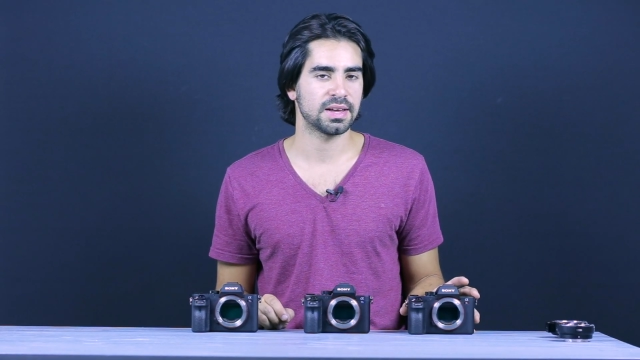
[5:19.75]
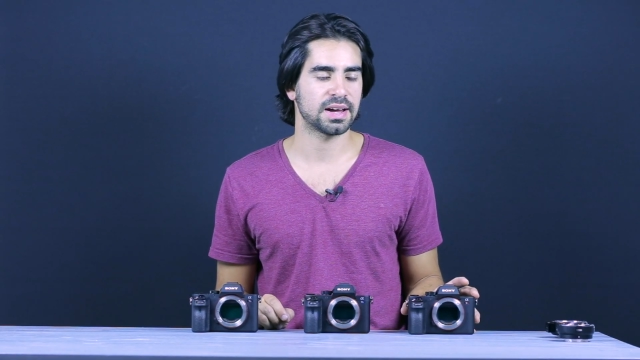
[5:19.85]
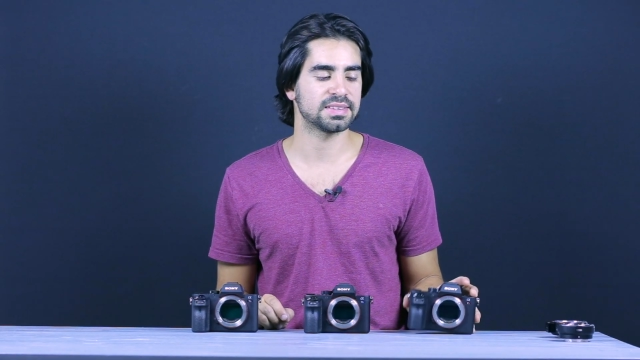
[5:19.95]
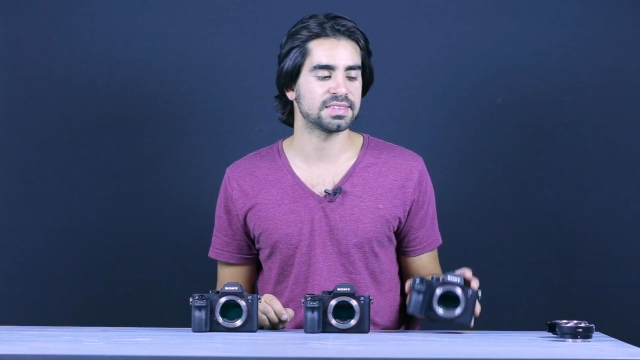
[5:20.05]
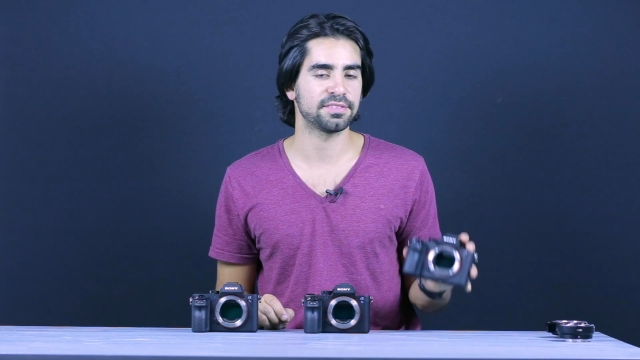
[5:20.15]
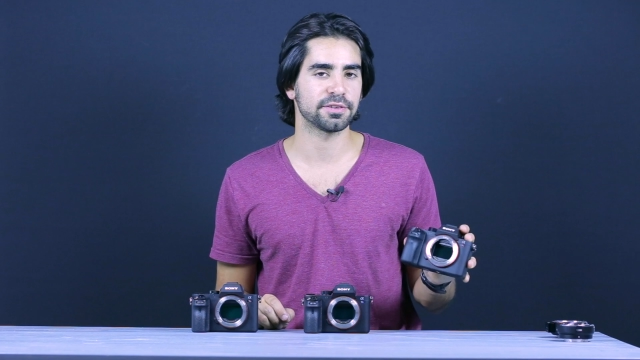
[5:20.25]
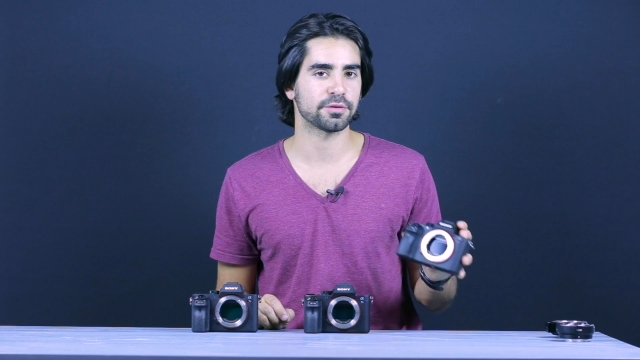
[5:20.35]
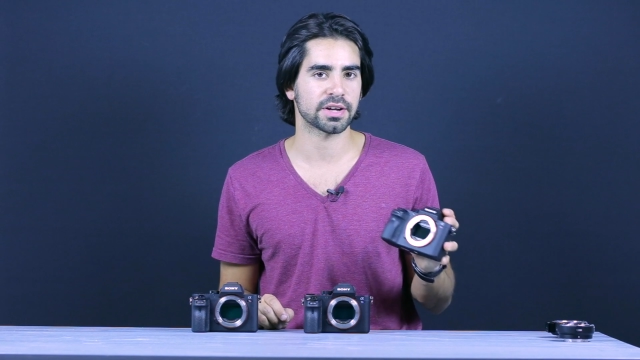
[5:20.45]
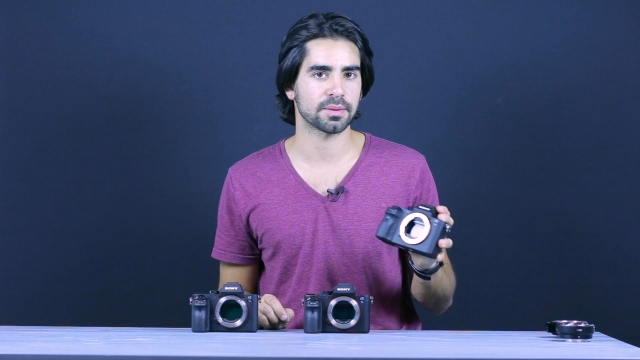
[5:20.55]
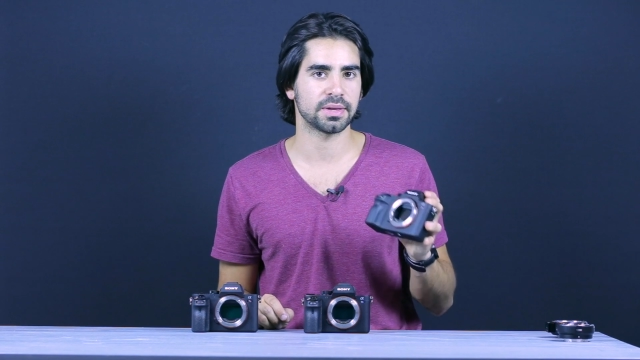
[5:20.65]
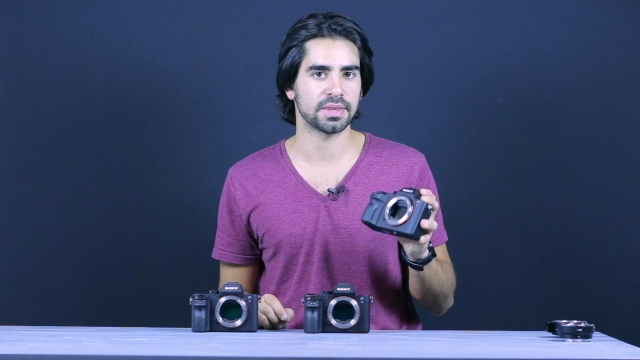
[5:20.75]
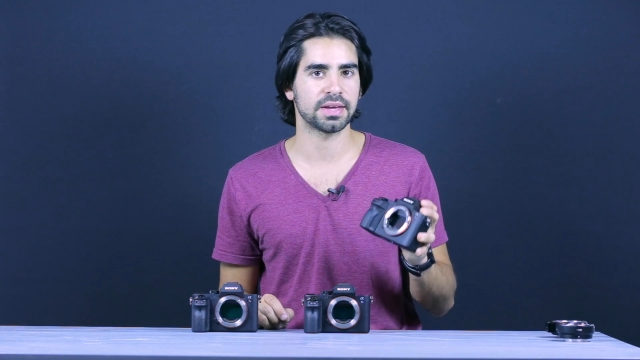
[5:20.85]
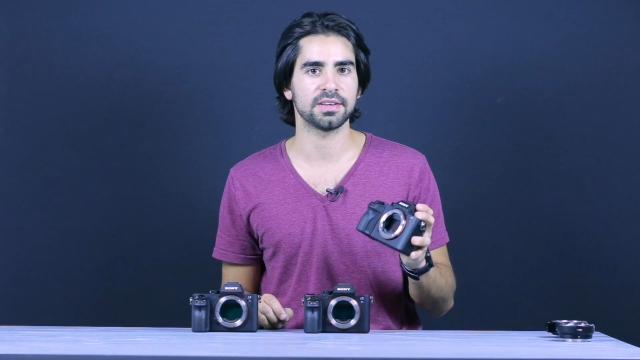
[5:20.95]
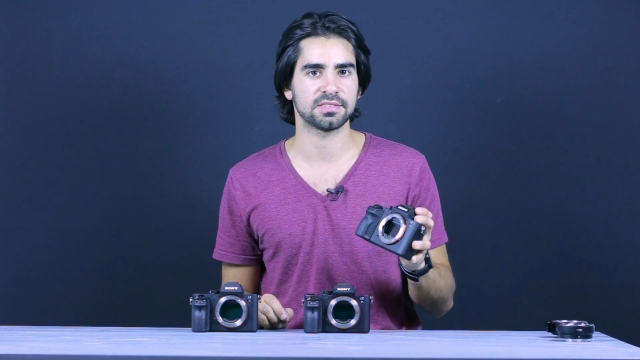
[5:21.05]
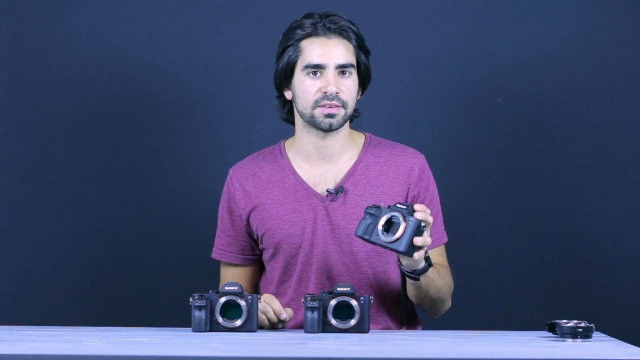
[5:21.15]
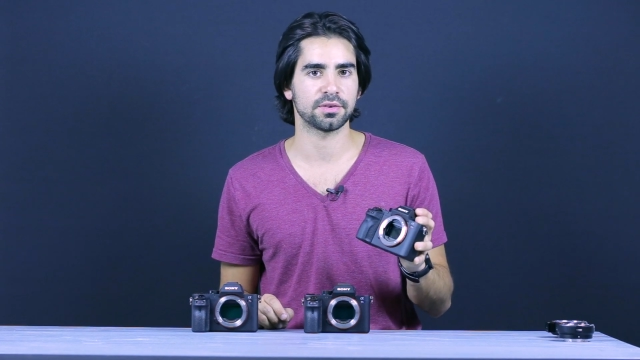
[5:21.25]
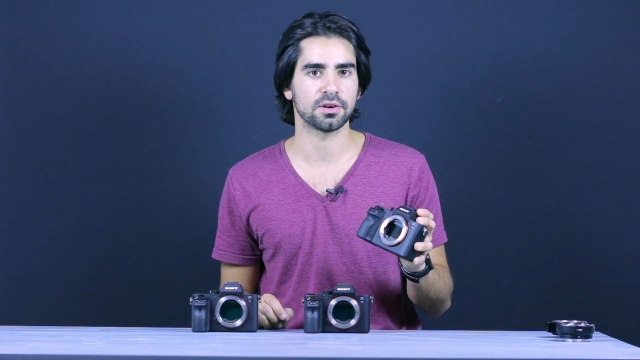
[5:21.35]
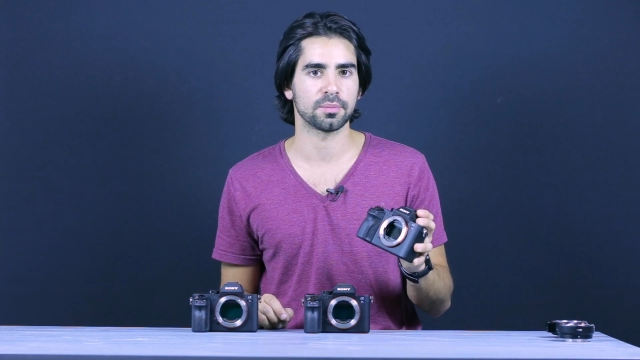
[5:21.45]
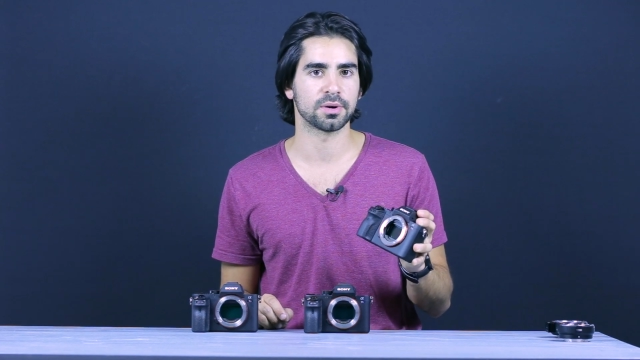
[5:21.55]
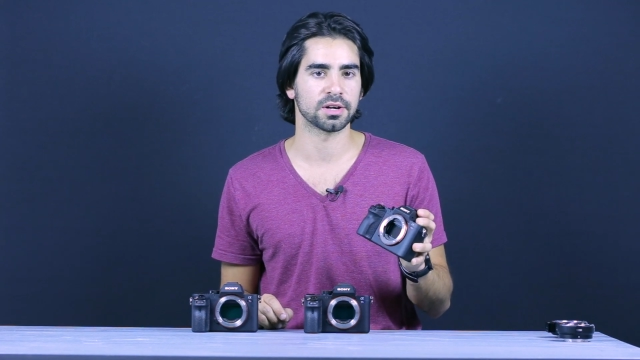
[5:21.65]
I definitely recommend the
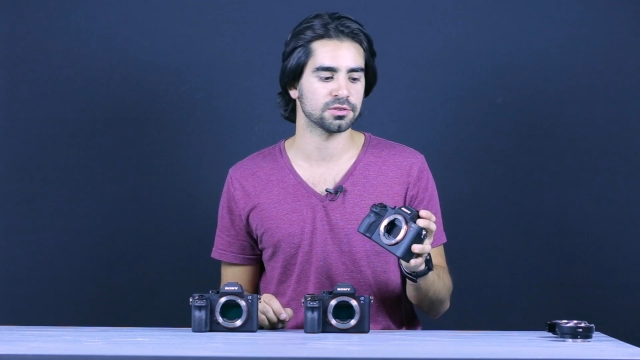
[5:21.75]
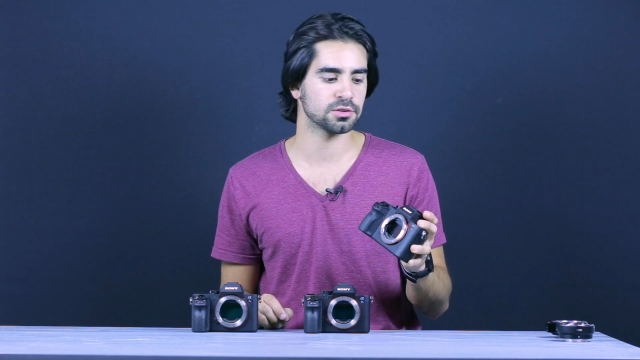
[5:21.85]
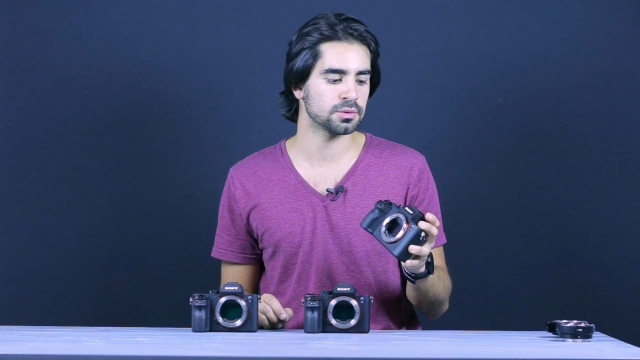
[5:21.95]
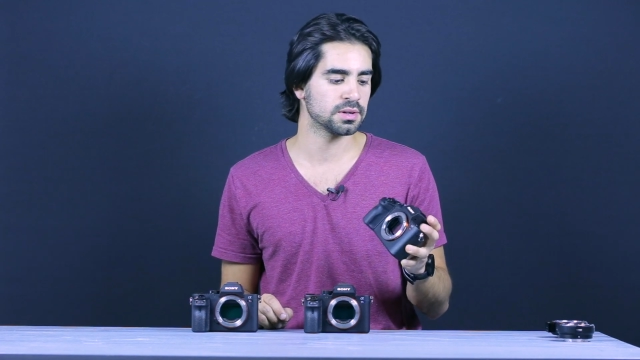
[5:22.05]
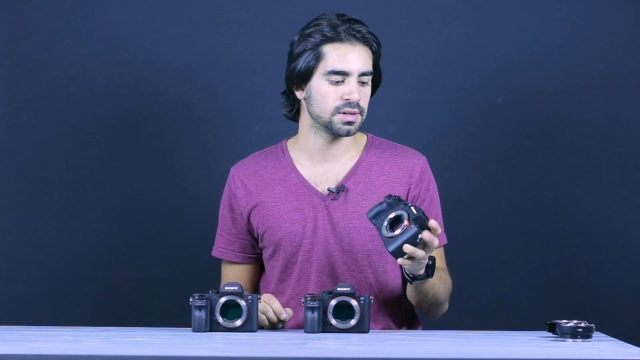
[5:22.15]
A7R Mark II.